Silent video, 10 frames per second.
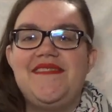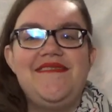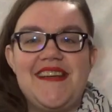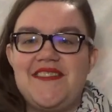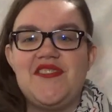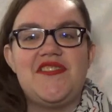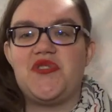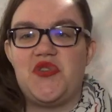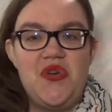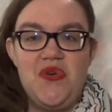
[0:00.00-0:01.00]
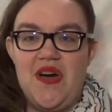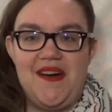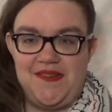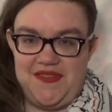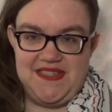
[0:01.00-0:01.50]
That's just two
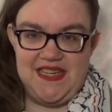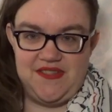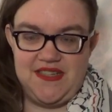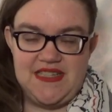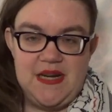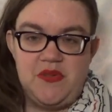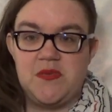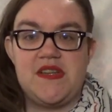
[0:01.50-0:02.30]
out of these seven examples,